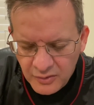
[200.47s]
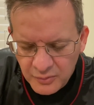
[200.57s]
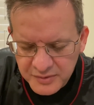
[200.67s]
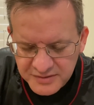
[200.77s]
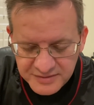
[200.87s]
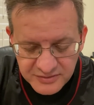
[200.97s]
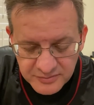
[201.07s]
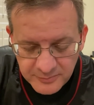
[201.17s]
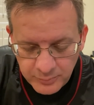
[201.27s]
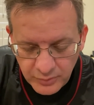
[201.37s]
We continue
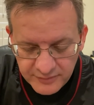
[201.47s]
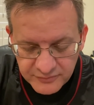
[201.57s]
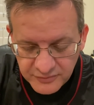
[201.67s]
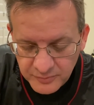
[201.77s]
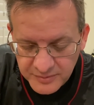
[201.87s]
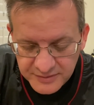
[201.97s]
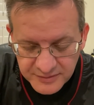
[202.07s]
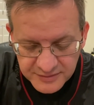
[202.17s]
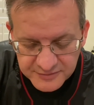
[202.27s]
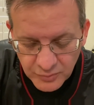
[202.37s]
to pray for so many
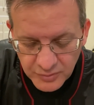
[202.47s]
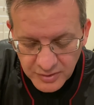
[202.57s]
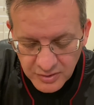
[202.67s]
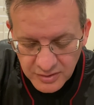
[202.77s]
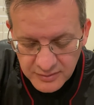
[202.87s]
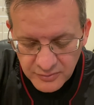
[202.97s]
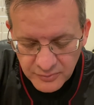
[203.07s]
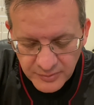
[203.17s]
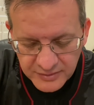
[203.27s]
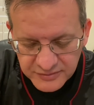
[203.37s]
things going on
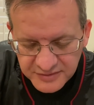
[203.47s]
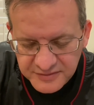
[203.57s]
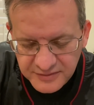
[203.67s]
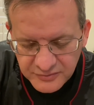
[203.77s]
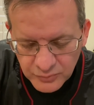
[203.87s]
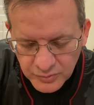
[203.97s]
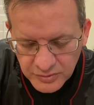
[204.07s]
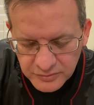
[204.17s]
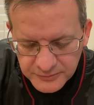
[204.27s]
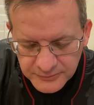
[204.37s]
around us and in the
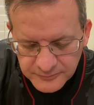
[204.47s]
world.